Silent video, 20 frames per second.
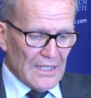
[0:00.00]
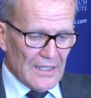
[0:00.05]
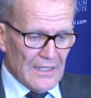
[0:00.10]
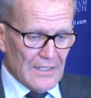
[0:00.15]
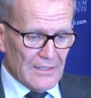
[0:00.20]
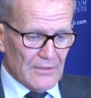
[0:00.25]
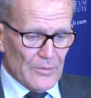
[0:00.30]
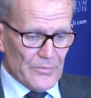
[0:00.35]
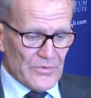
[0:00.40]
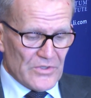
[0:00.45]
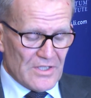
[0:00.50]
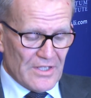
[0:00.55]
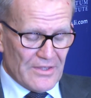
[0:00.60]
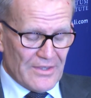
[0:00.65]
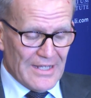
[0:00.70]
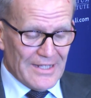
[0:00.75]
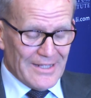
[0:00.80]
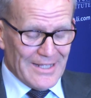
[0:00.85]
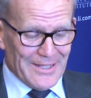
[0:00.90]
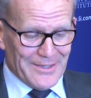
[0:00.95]
I obviously
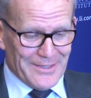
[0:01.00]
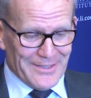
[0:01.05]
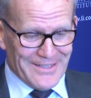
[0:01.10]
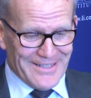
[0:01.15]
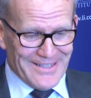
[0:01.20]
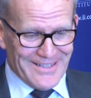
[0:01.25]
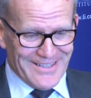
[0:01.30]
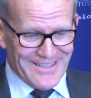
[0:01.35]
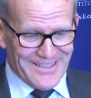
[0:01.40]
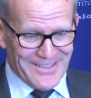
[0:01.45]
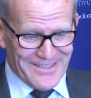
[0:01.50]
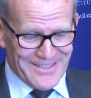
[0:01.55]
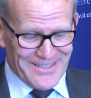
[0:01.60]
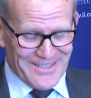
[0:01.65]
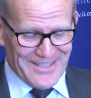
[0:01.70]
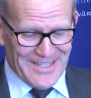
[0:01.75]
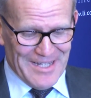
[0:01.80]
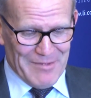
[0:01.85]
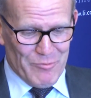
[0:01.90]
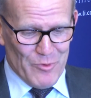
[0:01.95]
think that the, the
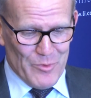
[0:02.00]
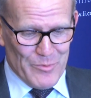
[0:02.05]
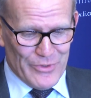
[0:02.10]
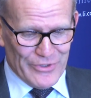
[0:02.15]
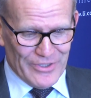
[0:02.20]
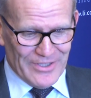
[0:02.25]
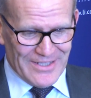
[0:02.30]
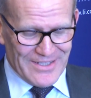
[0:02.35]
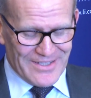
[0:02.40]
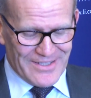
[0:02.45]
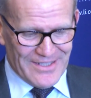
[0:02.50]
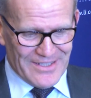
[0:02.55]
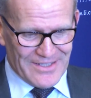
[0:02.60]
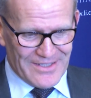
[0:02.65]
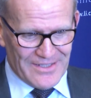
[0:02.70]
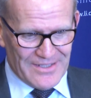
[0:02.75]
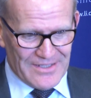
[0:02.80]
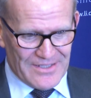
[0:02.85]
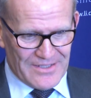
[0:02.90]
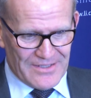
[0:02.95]
Singapore model is, is,
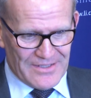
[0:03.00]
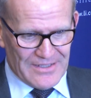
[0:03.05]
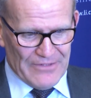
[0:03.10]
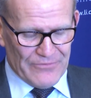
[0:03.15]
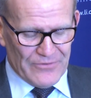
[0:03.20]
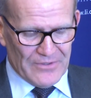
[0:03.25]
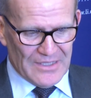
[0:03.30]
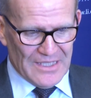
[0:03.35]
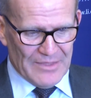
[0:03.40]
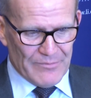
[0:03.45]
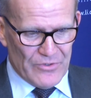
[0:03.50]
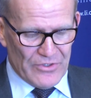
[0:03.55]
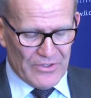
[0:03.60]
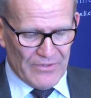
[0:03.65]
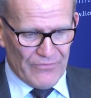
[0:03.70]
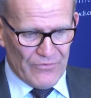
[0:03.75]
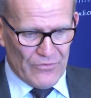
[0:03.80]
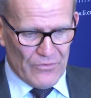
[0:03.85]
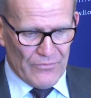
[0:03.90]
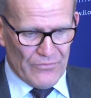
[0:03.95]
is, definitely a model
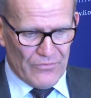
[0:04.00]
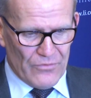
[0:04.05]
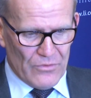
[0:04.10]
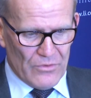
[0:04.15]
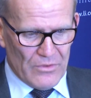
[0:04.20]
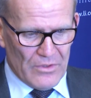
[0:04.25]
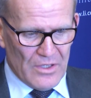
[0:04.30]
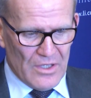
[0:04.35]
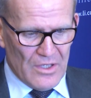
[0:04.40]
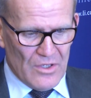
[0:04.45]
for, for